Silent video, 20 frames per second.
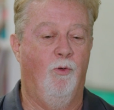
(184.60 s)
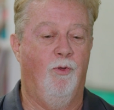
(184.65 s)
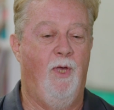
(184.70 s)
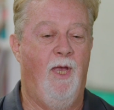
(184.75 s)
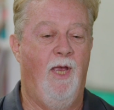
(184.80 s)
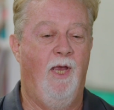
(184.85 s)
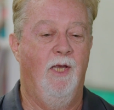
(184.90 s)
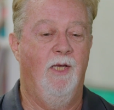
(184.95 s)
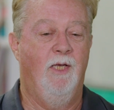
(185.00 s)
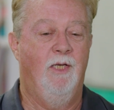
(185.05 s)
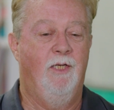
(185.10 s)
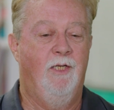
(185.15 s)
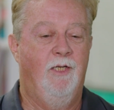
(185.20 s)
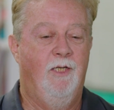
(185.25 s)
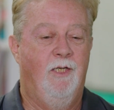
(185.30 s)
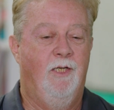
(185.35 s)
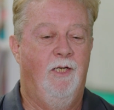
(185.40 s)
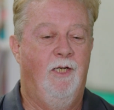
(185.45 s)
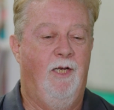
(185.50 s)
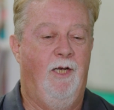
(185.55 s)
thing.
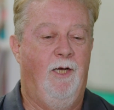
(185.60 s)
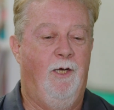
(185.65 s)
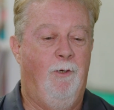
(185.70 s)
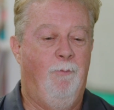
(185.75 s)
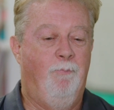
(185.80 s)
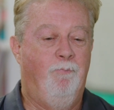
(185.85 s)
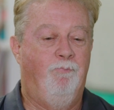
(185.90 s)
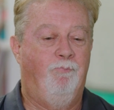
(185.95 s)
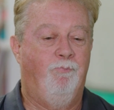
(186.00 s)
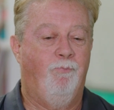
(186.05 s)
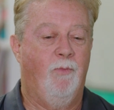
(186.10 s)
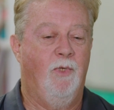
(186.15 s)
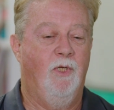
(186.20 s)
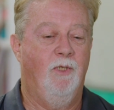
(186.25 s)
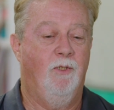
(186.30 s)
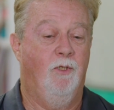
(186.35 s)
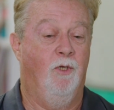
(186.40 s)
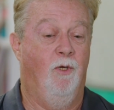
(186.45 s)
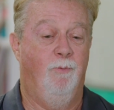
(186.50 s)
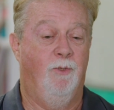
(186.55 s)

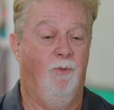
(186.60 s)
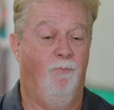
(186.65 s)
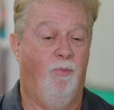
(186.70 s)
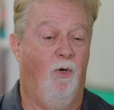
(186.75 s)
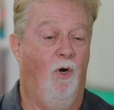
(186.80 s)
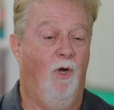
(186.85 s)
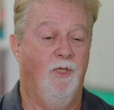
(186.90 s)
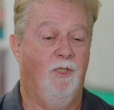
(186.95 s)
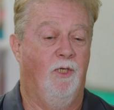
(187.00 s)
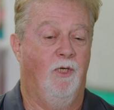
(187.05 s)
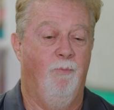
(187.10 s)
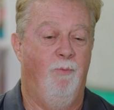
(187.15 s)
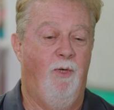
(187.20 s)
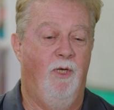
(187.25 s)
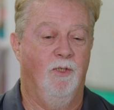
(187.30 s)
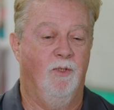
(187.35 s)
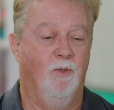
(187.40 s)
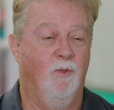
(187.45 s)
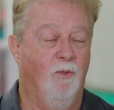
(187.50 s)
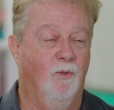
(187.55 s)
In terms of price, it can be
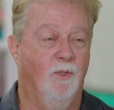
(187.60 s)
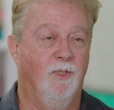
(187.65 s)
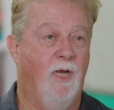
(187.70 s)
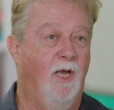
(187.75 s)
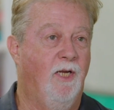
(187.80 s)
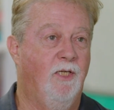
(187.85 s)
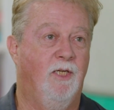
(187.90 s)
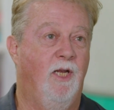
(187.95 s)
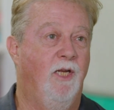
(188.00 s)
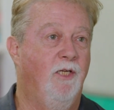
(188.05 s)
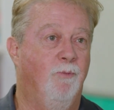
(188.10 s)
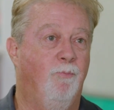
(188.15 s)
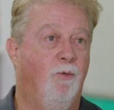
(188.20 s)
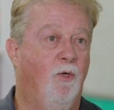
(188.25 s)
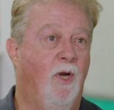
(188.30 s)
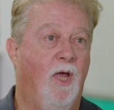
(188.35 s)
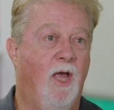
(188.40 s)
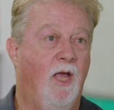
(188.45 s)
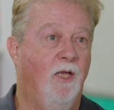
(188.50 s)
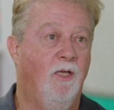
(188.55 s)
as little as 8 cents per
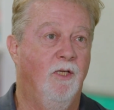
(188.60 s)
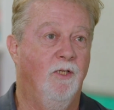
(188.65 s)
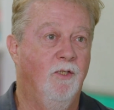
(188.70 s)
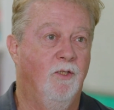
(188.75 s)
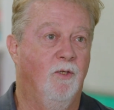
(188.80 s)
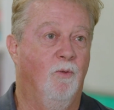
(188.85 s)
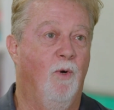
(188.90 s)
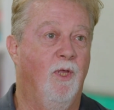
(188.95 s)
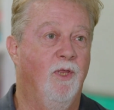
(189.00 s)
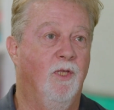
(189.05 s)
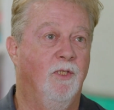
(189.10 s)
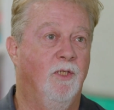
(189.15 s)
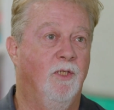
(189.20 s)
day to run the